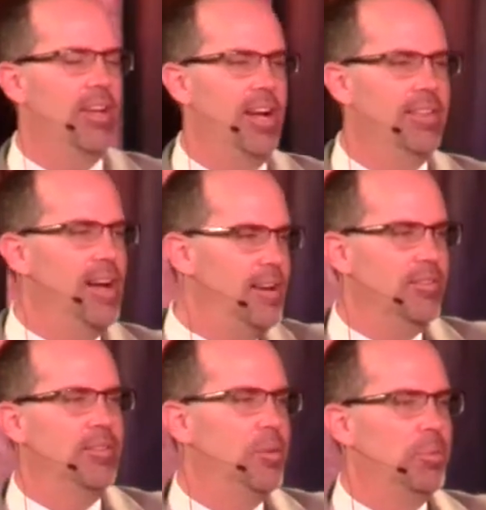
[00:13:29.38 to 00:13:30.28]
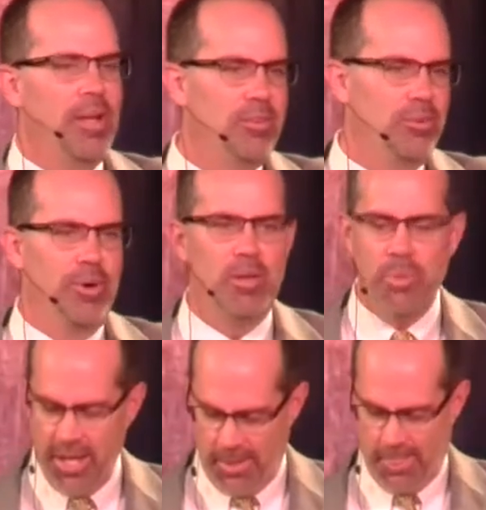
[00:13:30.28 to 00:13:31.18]
side, that isn't the place you want to
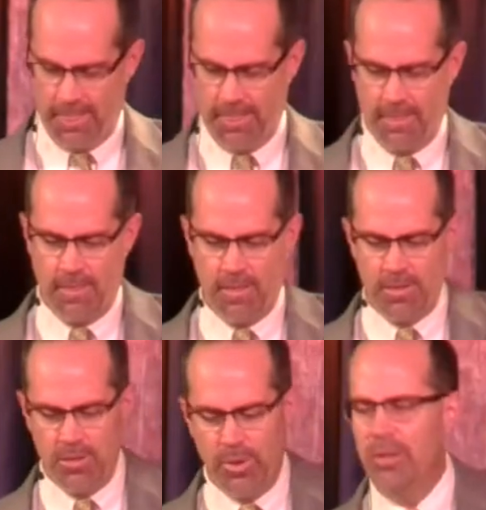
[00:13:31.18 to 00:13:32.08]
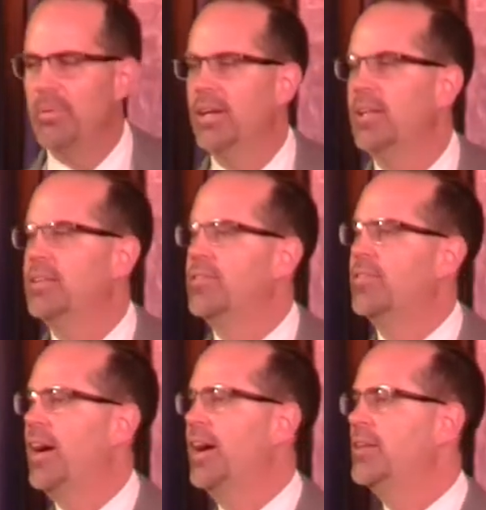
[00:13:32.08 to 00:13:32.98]
be. You want to be on the
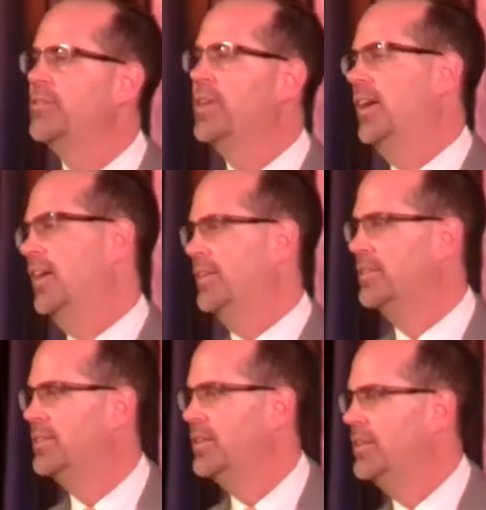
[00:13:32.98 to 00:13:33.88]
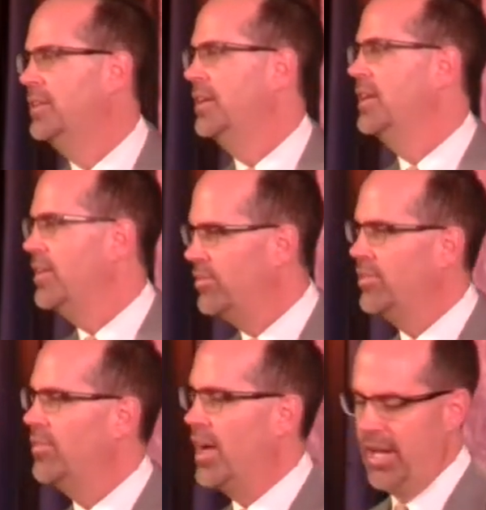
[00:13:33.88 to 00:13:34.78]
side of God and His
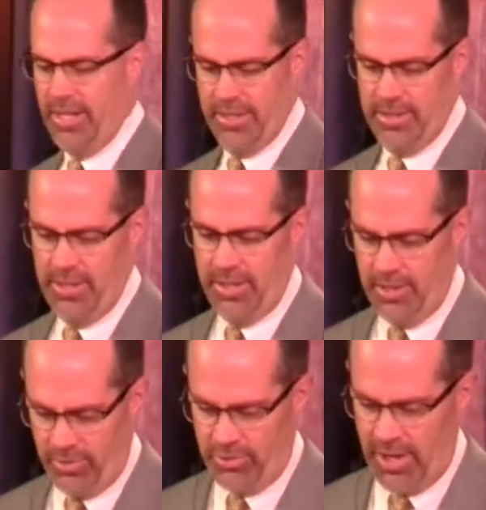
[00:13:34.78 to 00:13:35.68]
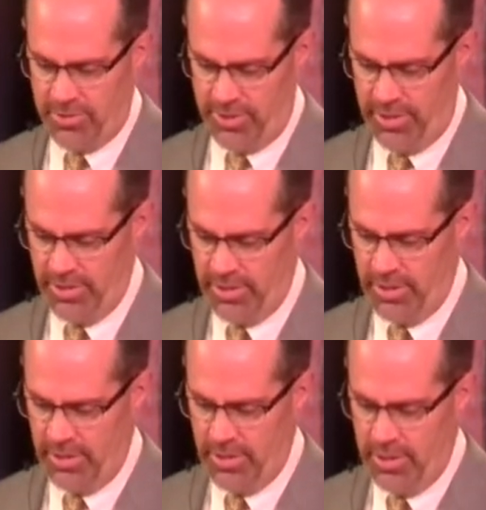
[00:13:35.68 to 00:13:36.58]
design and His structure.
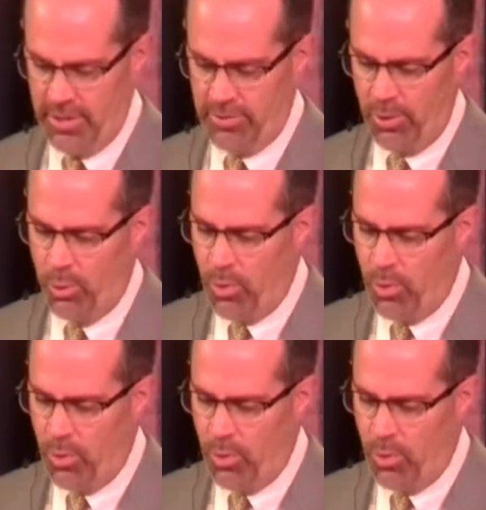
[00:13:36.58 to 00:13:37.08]
So,